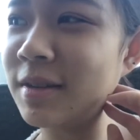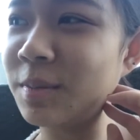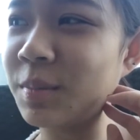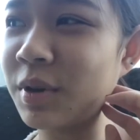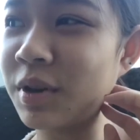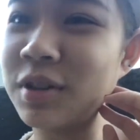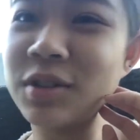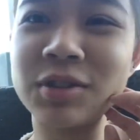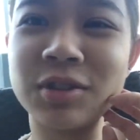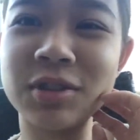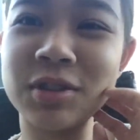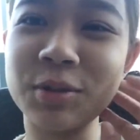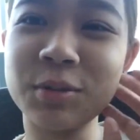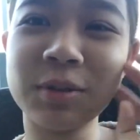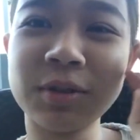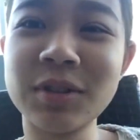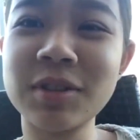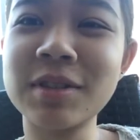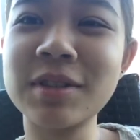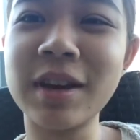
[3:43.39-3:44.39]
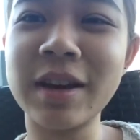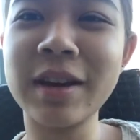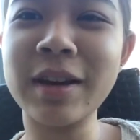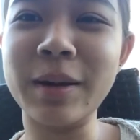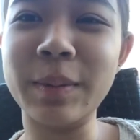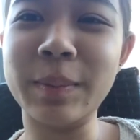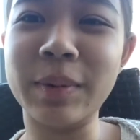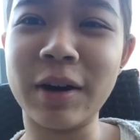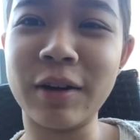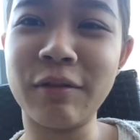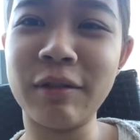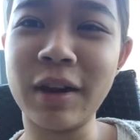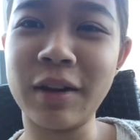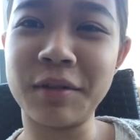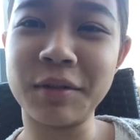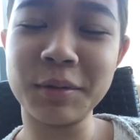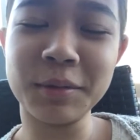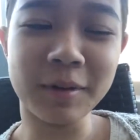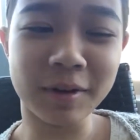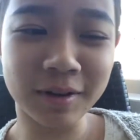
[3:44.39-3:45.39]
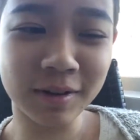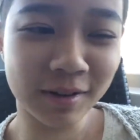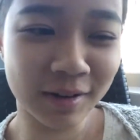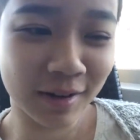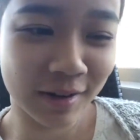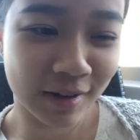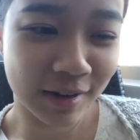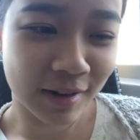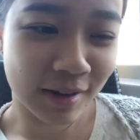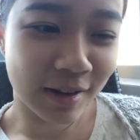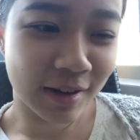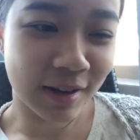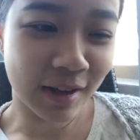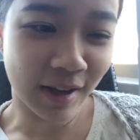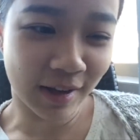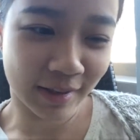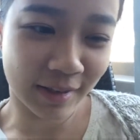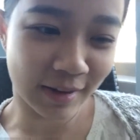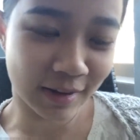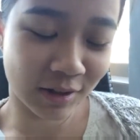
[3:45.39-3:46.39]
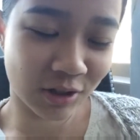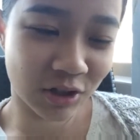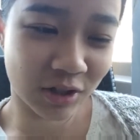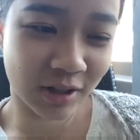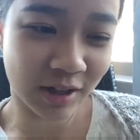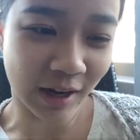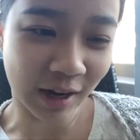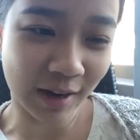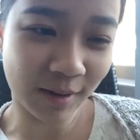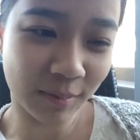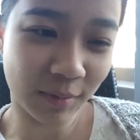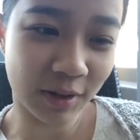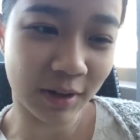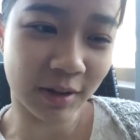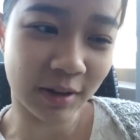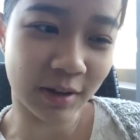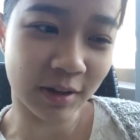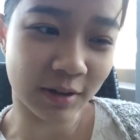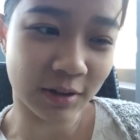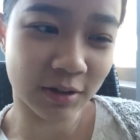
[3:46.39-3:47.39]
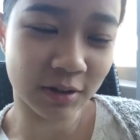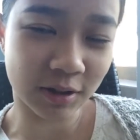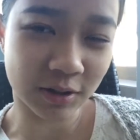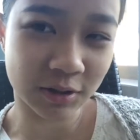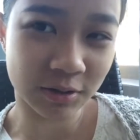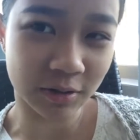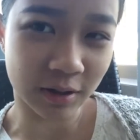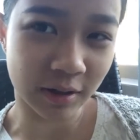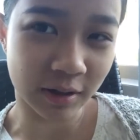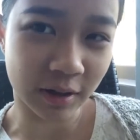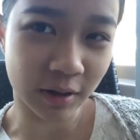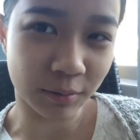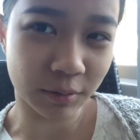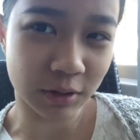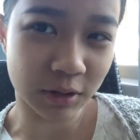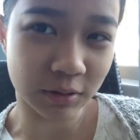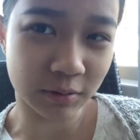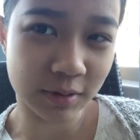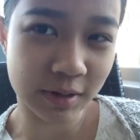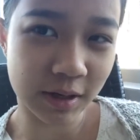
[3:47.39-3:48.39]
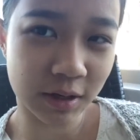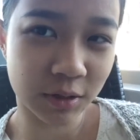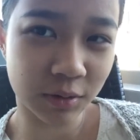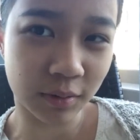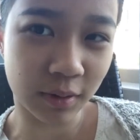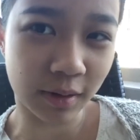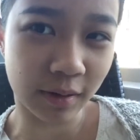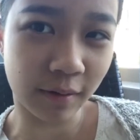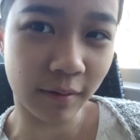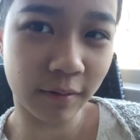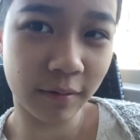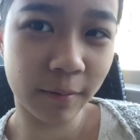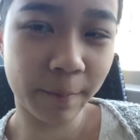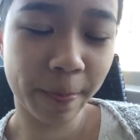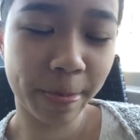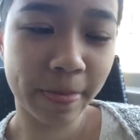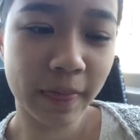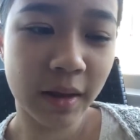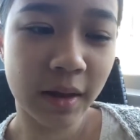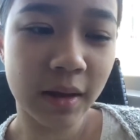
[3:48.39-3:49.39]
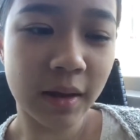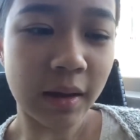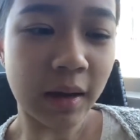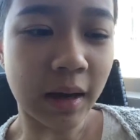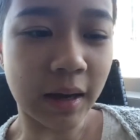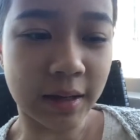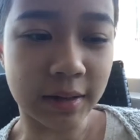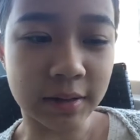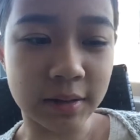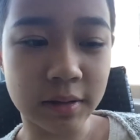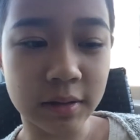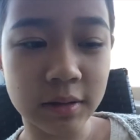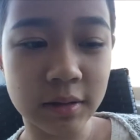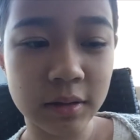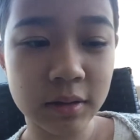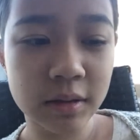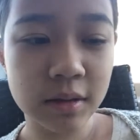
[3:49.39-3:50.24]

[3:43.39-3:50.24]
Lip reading: because she was just like above everyone. And then she came here to Australia when she was like 12 and